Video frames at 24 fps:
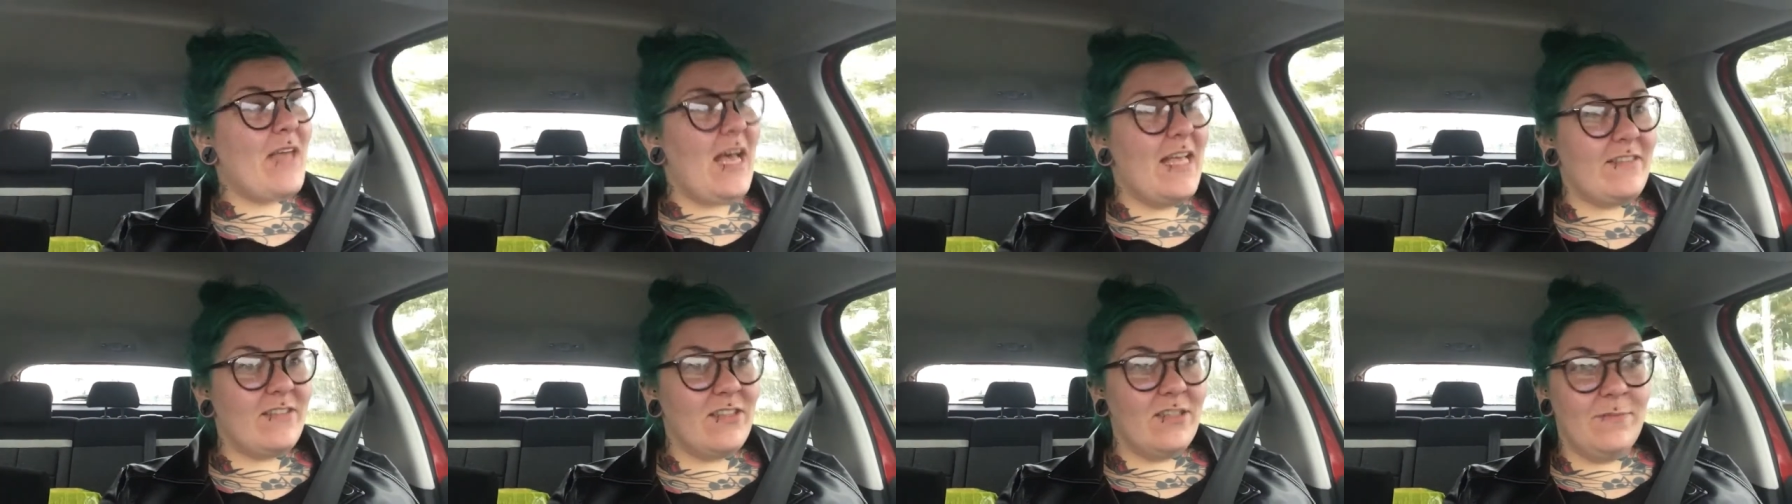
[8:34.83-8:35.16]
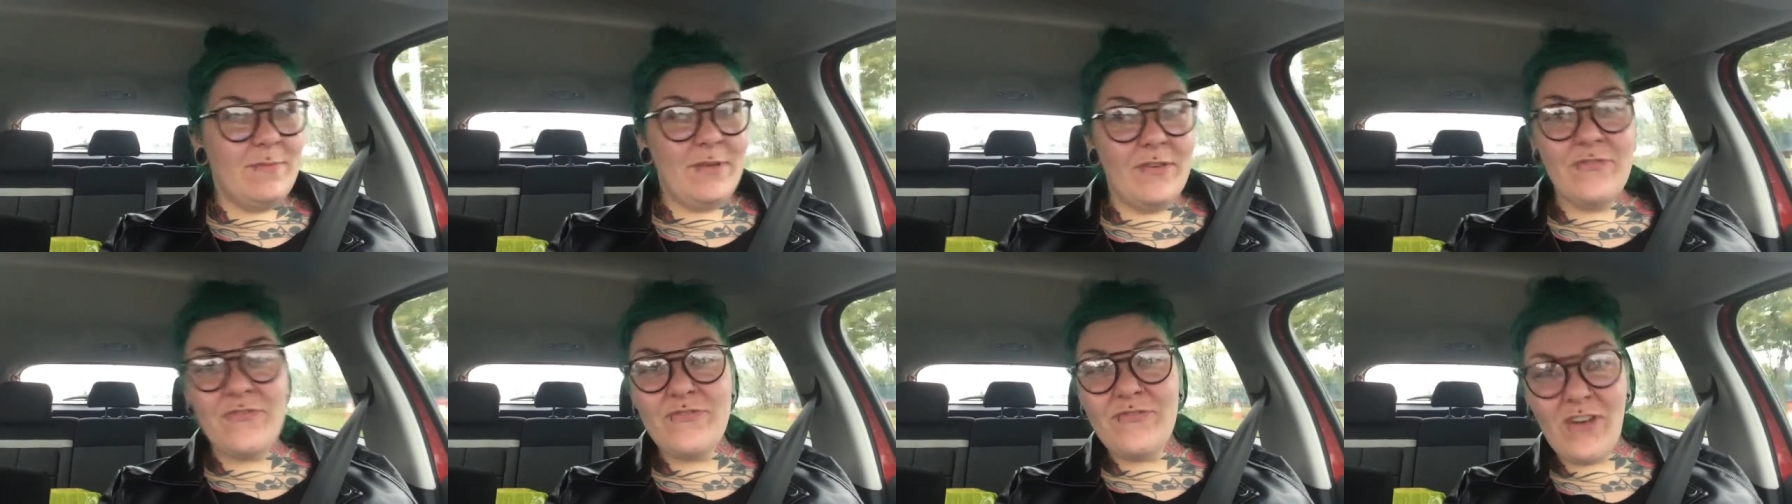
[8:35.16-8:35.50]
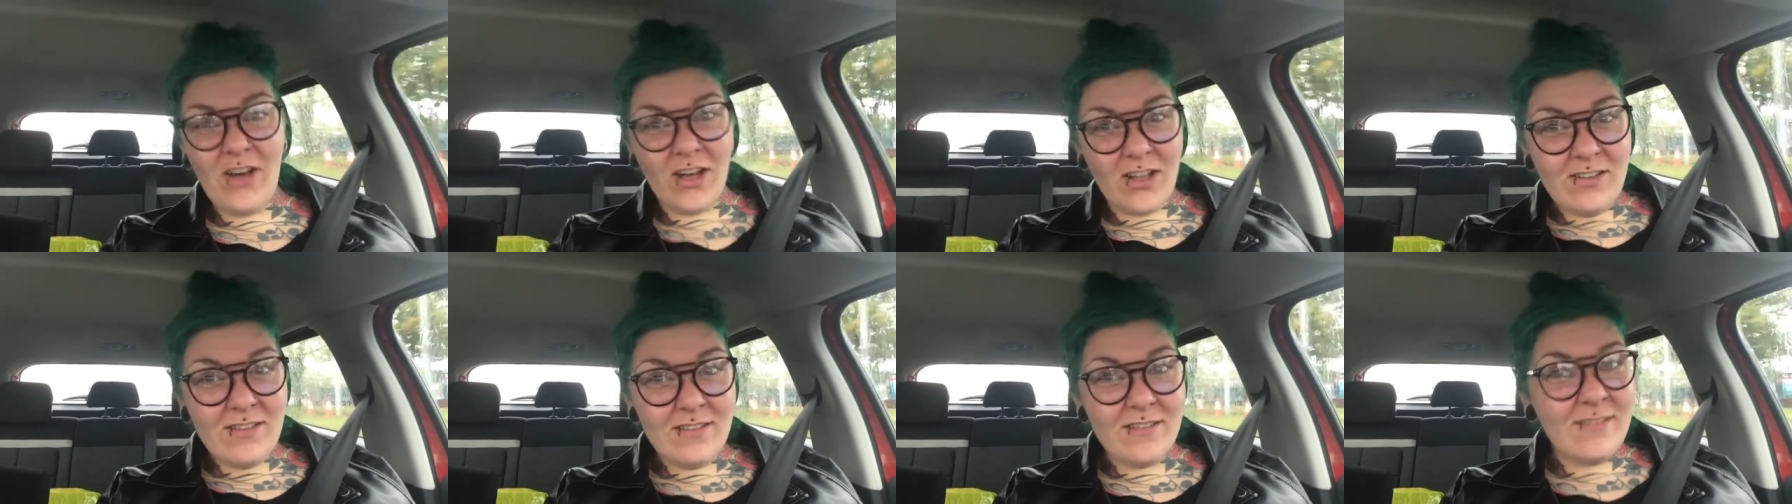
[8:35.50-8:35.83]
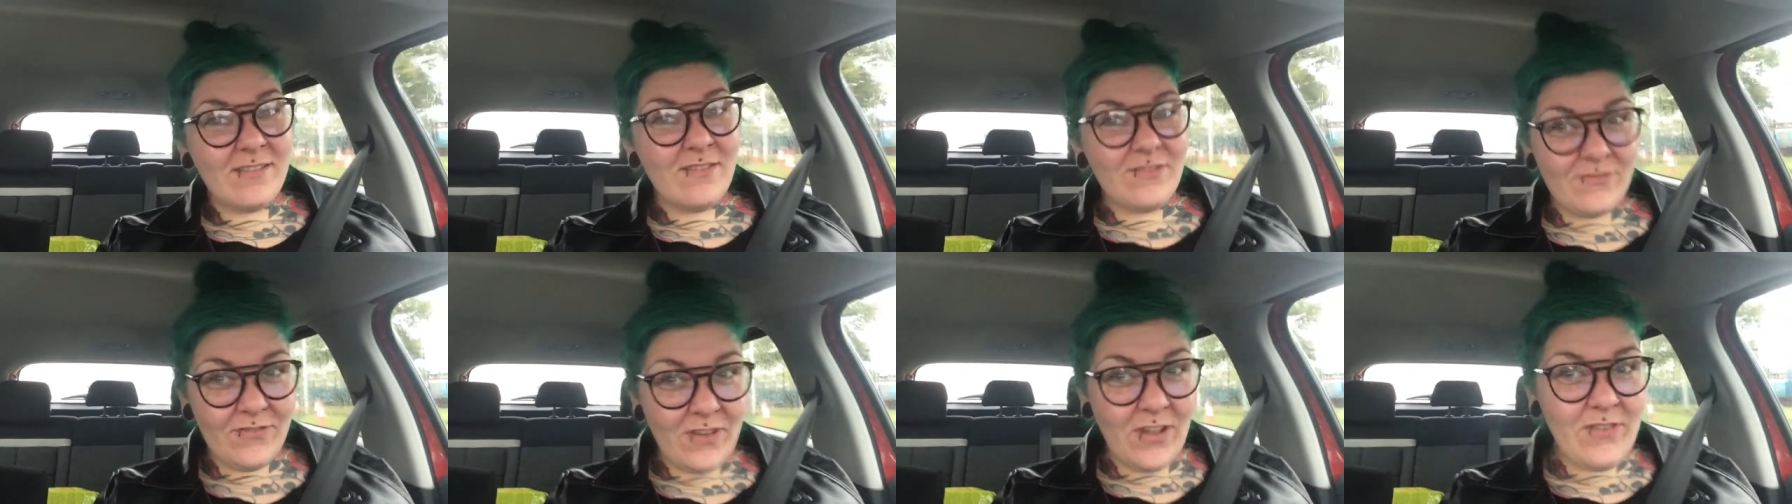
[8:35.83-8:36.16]
it's gonna be fun,
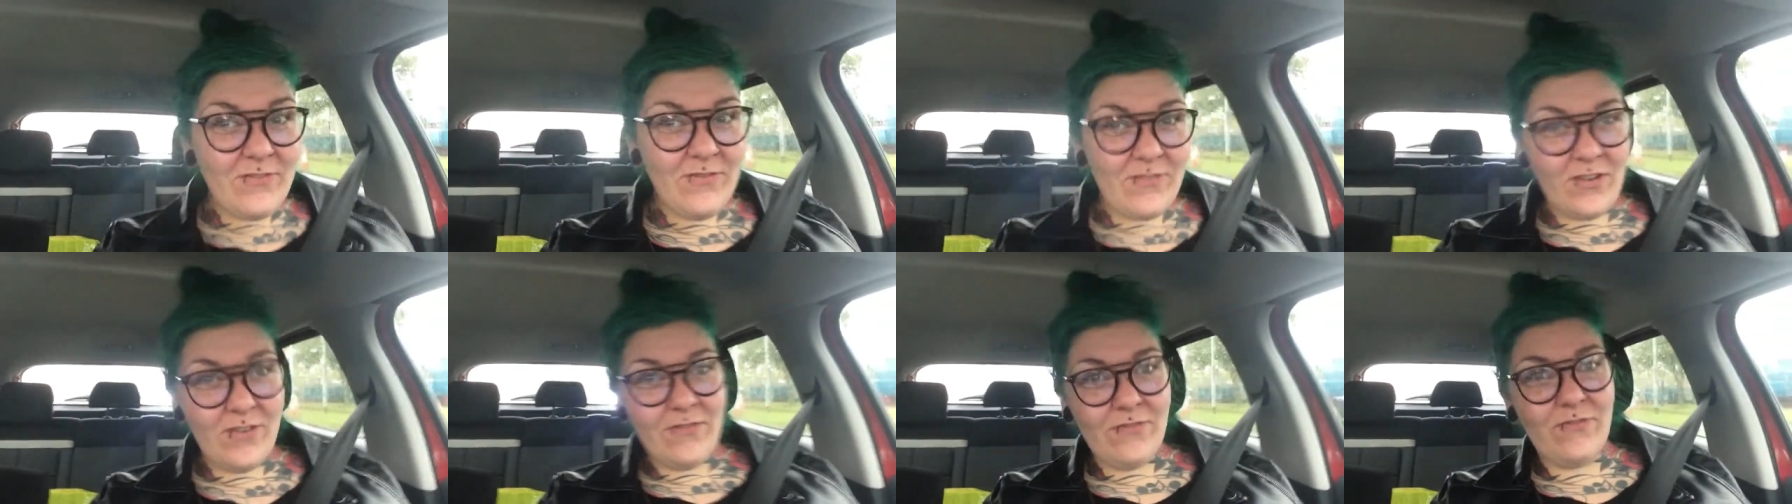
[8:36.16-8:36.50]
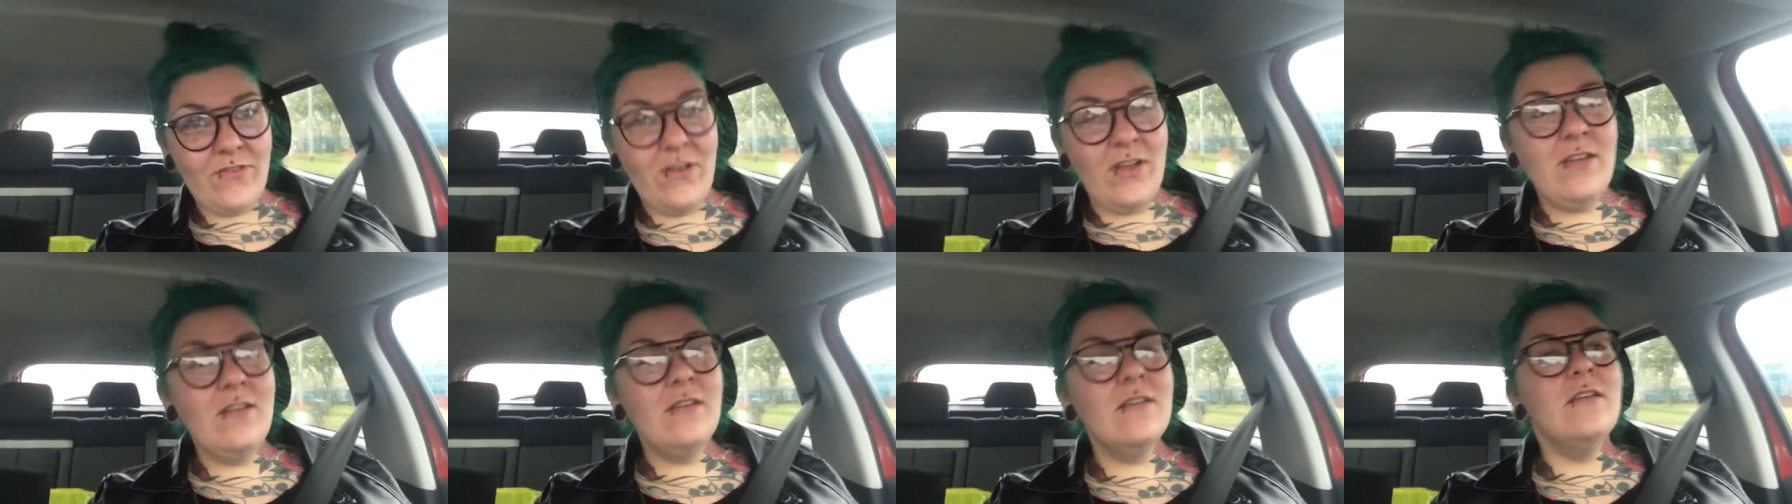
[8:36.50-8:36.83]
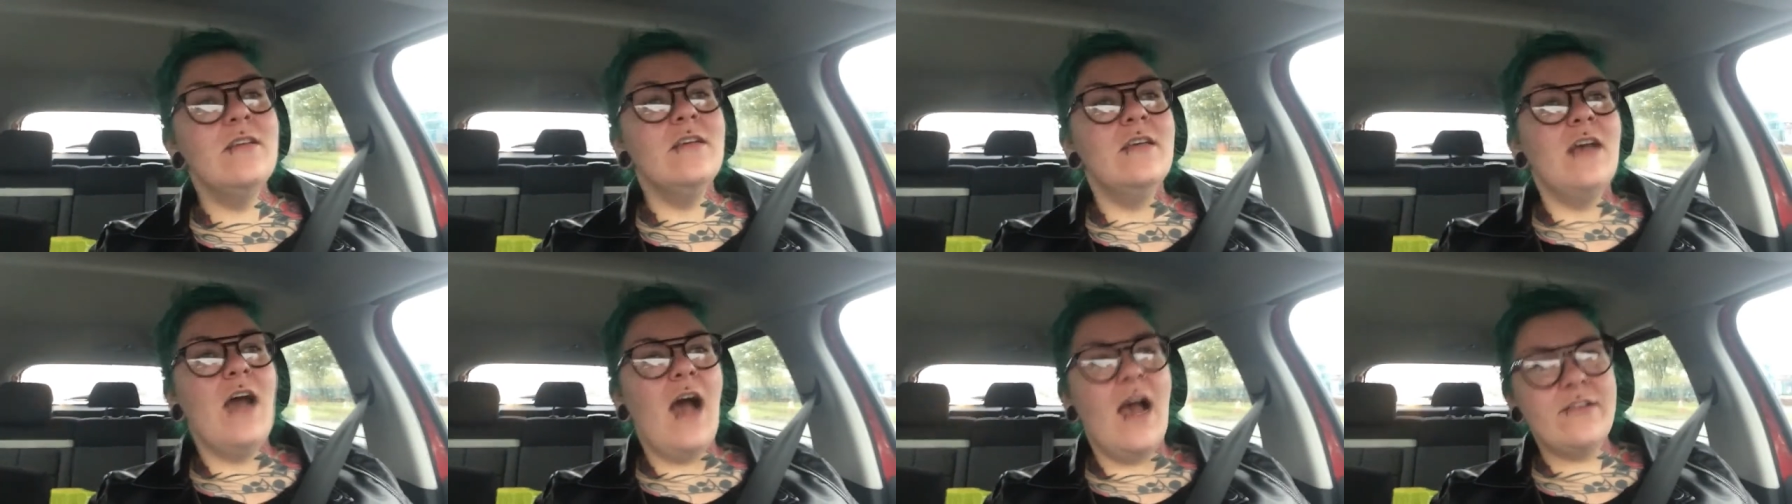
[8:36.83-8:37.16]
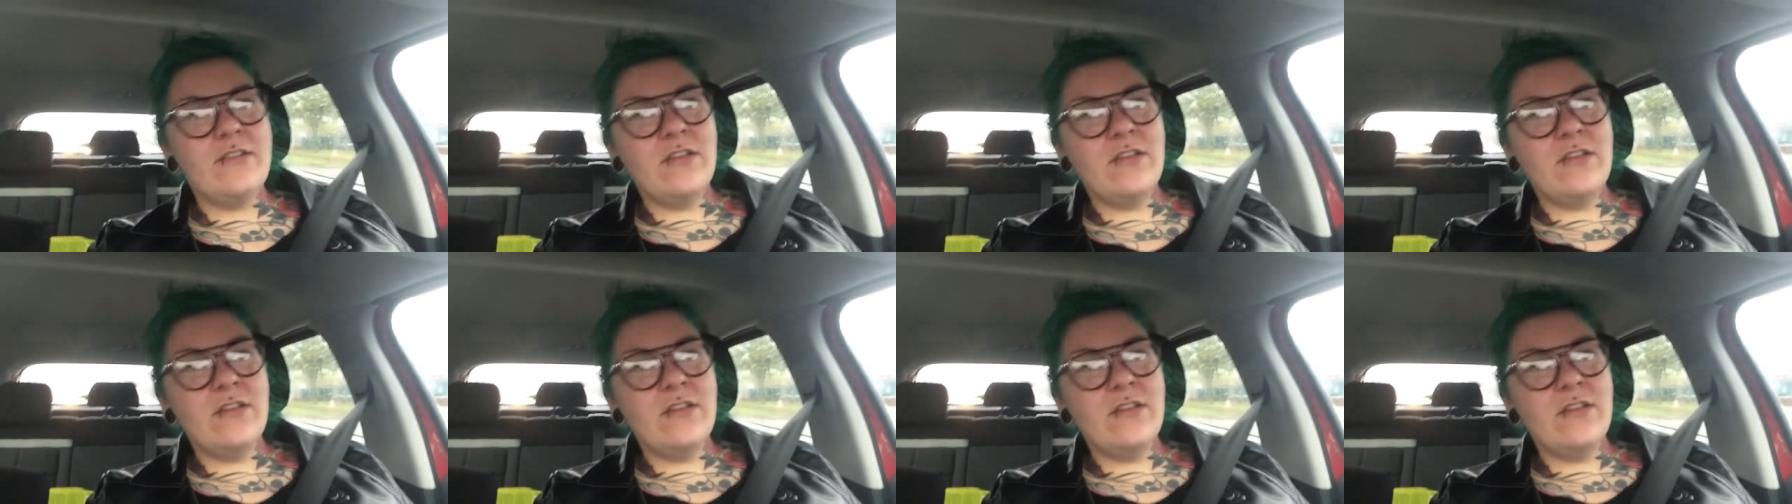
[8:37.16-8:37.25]
fun, fun, fun.